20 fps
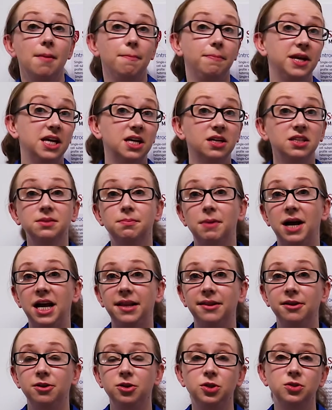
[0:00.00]
Because
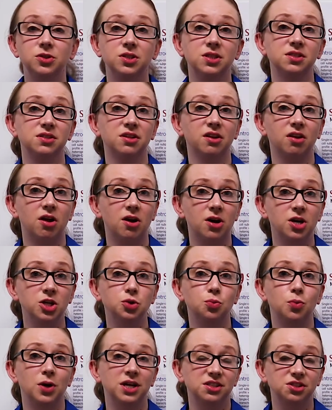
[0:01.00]
Milo uses the
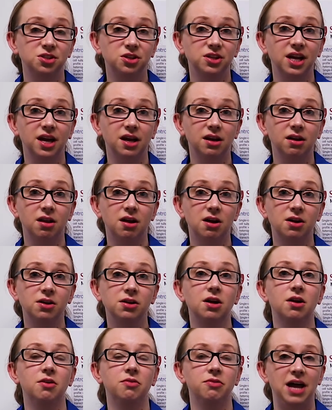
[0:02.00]
large Western
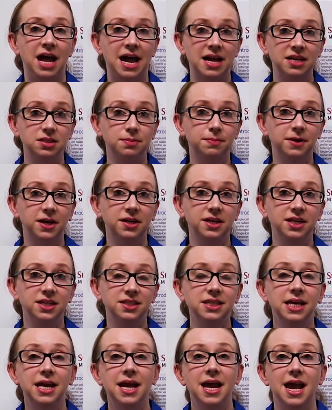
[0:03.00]
catalog of
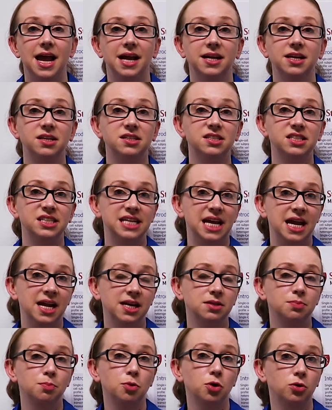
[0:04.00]
antibodies and can
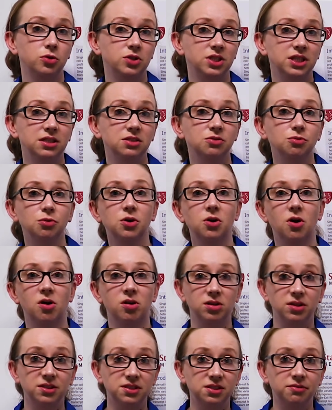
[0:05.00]
detect proteins
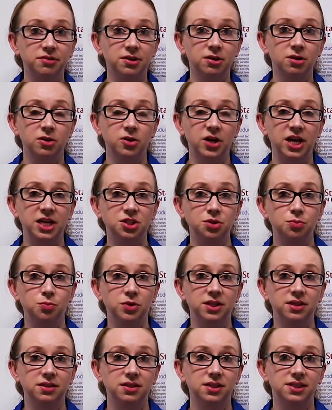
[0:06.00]
regardless of their location
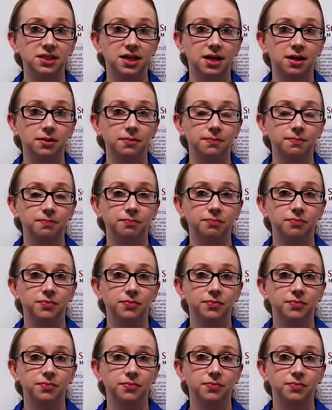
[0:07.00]
within the cell,